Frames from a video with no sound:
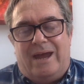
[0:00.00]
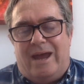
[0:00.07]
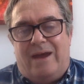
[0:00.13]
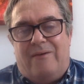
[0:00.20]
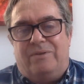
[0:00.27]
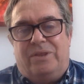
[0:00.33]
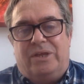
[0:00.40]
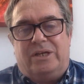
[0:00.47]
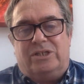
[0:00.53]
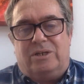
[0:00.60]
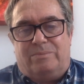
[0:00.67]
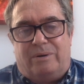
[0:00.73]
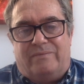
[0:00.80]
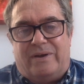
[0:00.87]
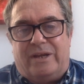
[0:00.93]
everything is
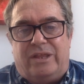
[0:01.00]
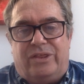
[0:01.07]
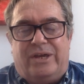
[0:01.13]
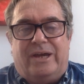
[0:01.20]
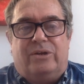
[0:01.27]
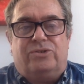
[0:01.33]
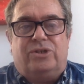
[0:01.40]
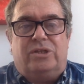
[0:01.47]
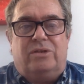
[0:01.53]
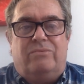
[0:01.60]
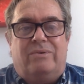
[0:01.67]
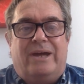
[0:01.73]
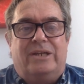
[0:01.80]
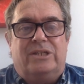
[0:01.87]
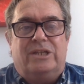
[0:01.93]
above anything else in the
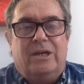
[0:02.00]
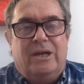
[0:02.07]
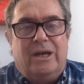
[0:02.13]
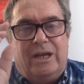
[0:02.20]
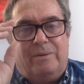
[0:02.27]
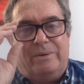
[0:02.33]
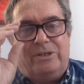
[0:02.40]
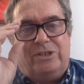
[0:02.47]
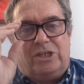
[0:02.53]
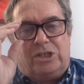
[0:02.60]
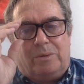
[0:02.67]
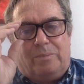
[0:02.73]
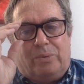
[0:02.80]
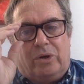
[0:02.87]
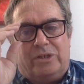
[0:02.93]
race. And I'll be
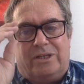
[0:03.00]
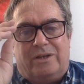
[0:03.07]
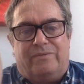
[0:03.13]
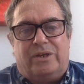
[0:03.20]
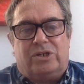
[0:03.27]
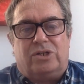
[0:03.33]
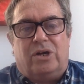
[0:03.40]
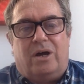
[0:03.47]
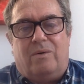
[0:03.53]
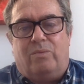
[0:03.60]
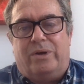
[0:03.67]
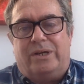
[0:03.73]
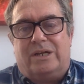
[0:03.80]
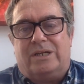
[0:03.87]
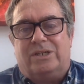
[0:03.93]
disappointed if this can't
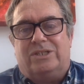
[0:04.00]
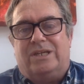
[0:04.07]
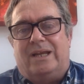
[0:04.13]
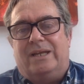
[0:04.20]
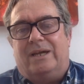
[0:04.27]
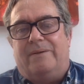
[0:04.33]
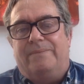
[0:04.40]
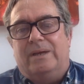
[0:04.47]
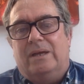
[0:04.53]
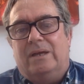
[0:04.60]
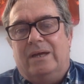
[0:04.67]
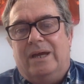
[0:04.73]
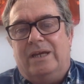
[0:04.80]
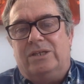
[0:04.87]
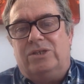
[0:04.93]
win, I can tell you.
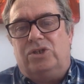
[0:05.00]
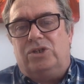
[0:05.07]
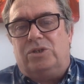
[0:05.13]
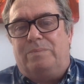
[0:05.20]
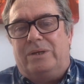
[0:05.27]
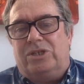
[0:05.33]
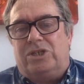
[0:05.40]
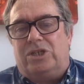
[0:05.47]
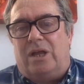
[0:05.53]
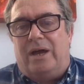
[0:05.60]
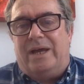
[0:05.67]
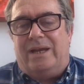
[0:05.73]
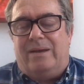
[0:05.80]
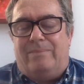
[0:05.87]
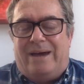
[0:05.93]
It's just been
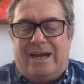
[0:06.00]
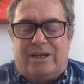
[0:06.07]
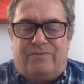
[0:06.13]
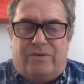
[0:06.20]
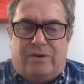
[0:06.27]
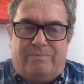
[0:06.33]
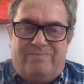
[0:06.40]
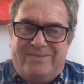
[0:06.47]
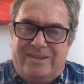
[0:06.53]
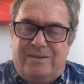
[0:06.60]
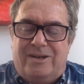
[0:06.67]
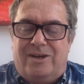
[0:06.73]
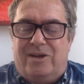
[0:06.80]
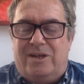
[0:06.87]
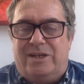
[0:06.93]
slightly backed from
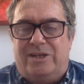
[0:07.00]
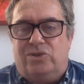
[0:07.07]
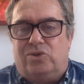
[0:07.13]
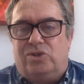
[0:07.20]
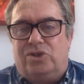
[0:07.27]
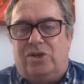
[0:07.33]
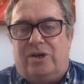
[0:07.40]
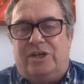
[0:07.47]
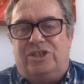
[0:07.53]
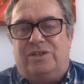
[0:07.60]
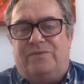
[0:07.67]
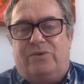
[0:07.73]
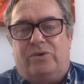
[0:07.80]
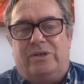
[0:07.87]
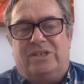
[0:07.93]
early doors
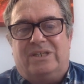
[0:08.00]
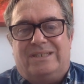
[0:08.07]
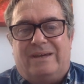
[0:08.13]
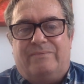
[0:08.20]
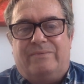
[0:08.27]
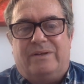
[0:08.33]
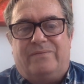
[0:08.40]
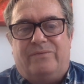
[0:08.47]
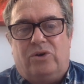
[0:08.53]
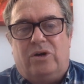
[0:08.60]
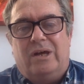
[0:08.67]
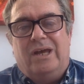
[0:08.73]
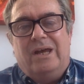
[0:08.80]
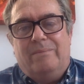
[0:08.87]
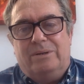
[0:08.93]
9-4 into
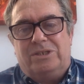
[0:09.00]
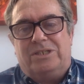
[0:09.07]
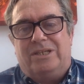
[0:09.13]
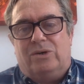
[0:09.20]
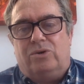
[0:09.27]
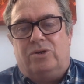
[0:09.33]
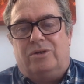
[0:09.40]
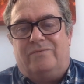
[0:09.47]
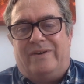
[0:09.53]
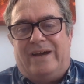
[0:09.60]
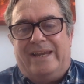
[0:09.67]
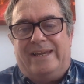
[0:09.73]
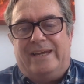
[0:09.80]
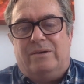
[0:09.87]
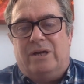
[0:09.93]
7-4, but still good
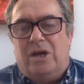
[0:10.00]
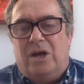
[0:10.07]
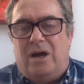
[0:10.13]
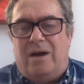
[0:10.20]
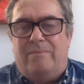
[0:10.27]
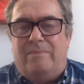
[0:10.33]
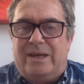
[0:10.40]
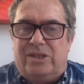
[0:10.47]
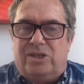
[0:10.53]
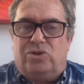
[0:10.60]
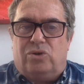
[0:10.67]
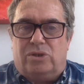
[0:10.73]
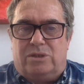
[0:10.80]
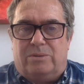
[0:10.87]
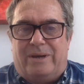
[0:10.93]
value. I make this
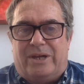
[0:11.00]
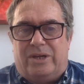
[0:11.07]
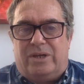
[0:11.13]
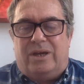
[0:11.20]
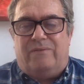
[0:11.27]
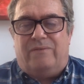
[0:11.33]
horse about an